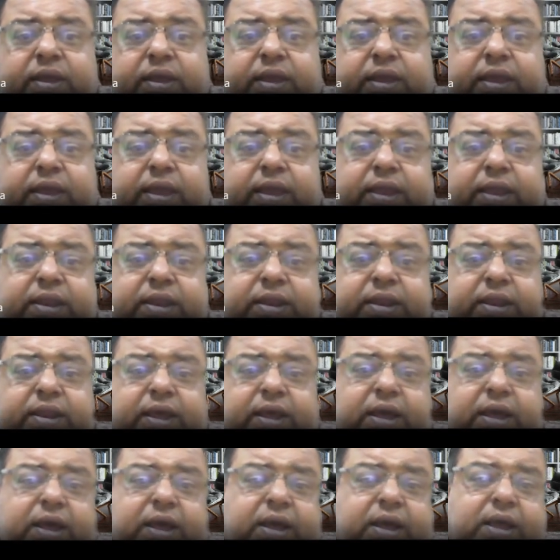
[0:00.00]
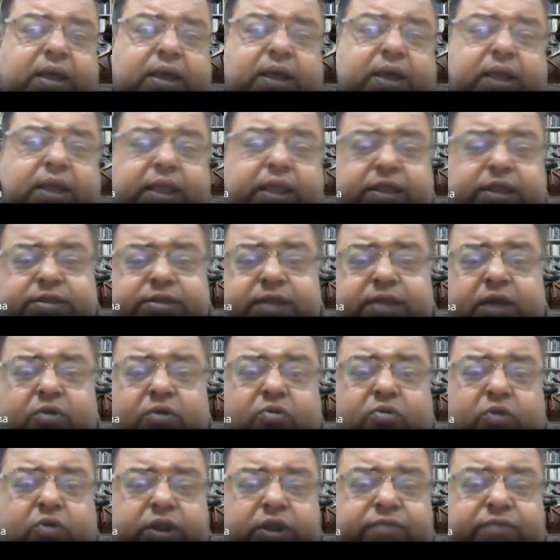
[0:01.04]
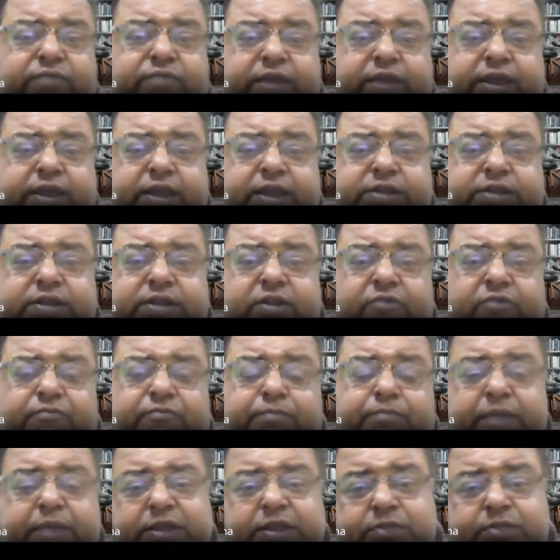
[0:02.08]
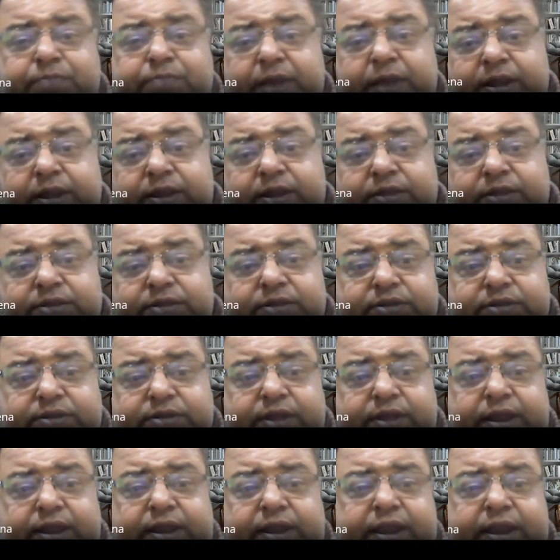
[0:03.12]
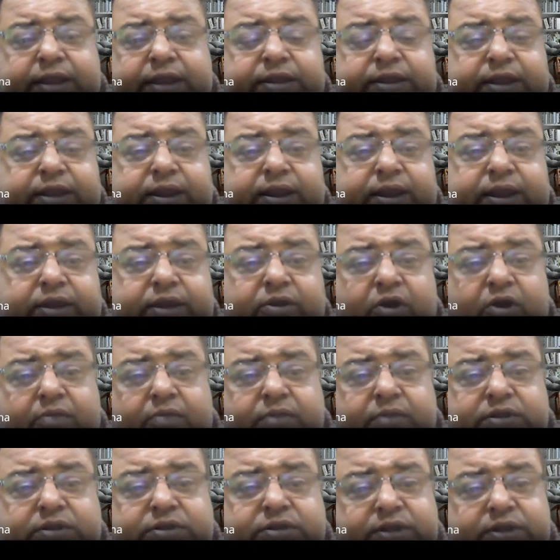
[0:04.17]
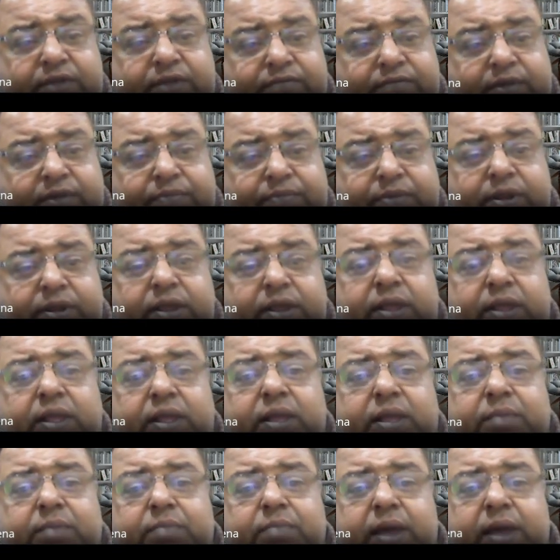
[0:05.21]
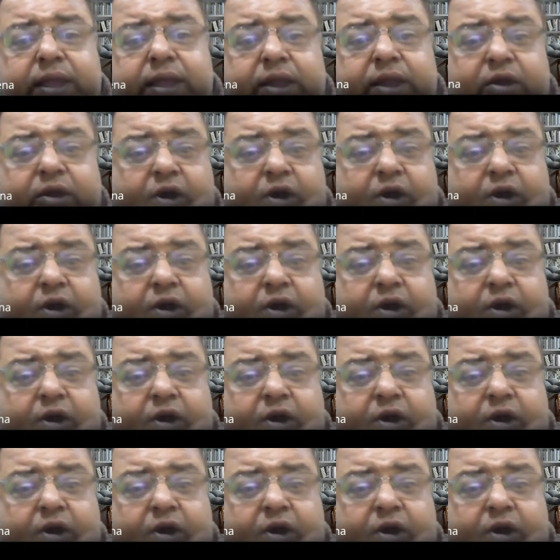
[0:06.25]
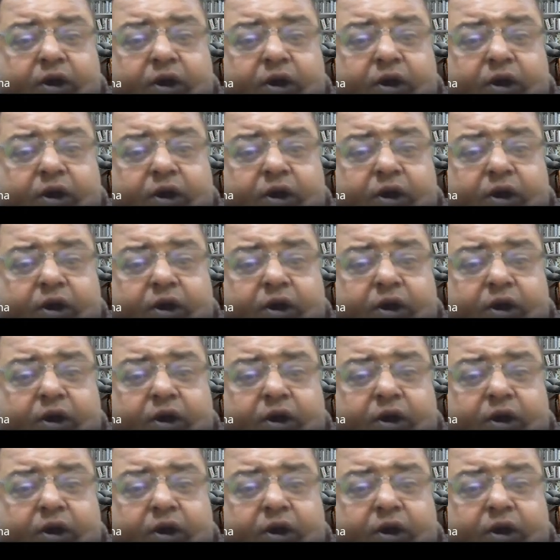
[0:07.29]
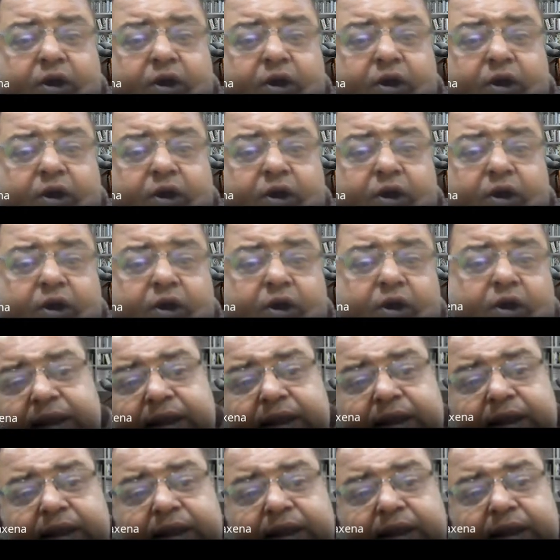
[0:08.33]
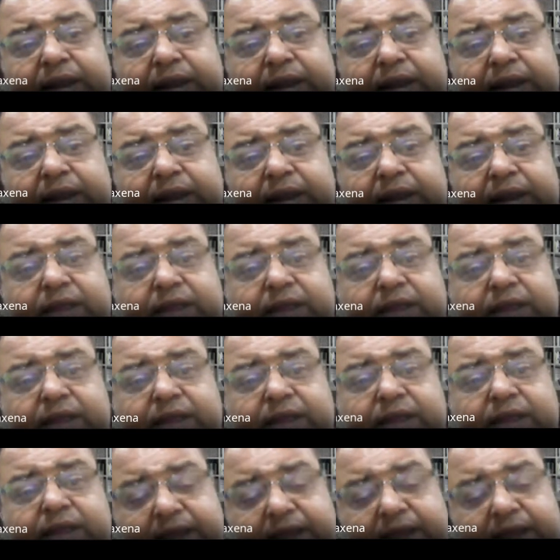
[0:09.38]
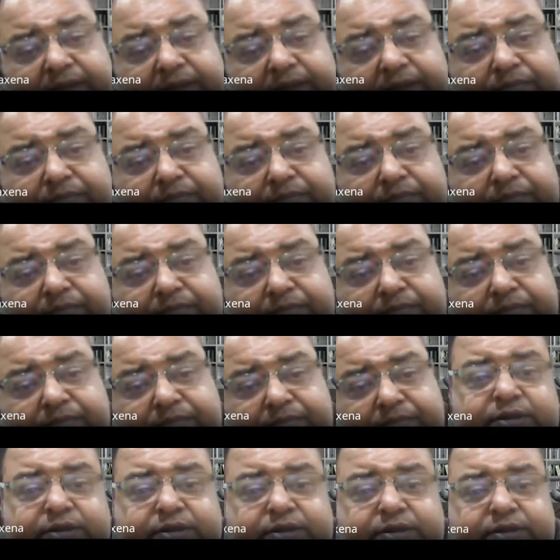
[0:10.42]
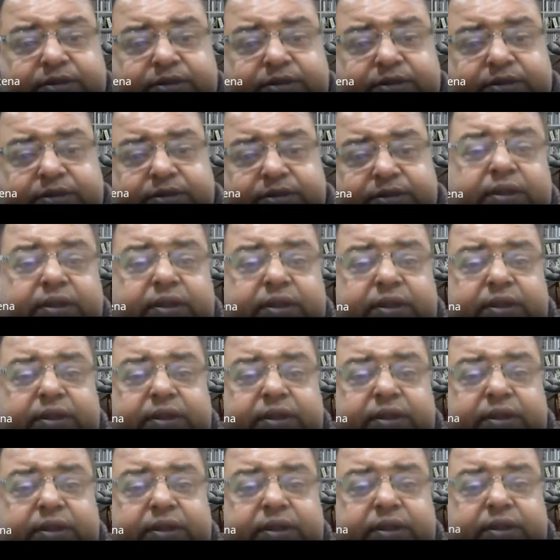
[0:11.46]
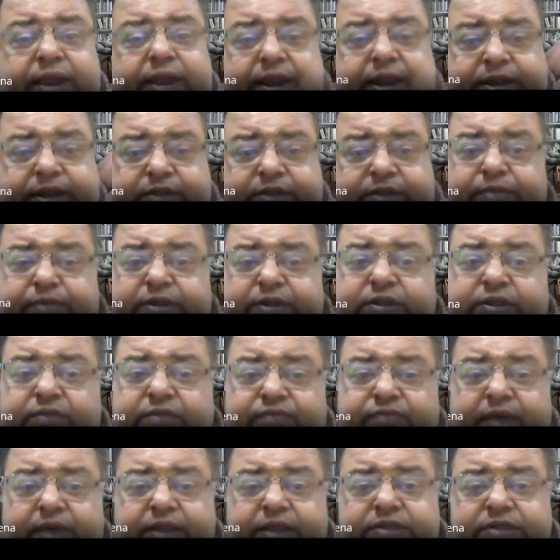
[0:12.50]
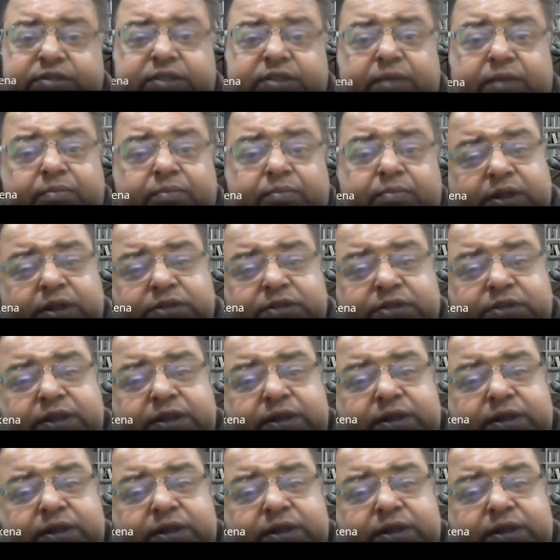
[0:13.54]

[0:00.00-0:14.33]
in is a codification of best practices in internet commerce developed by a community of world leading thinkers and practitioners. It specifies the merchant